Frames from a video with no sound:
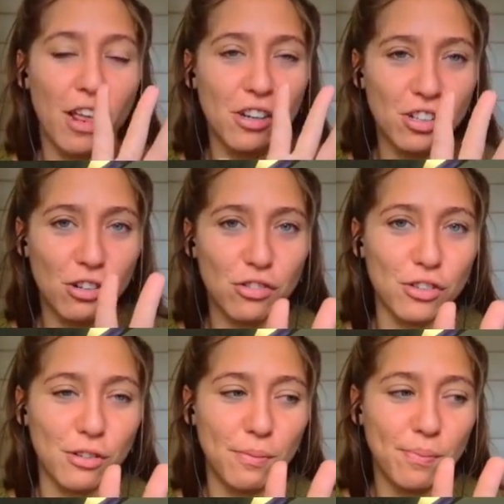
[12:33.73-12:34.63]
is so
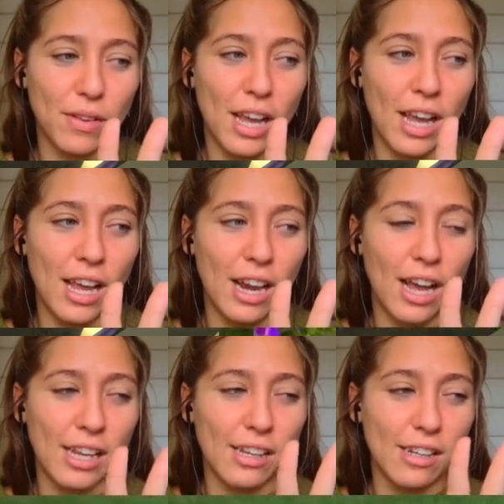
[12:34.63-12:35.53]
true. And
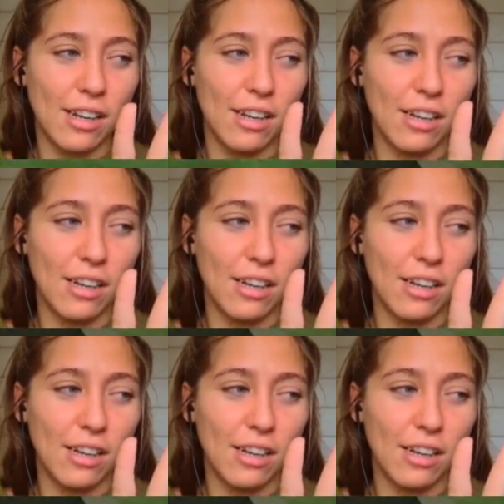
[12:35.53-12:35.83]
I can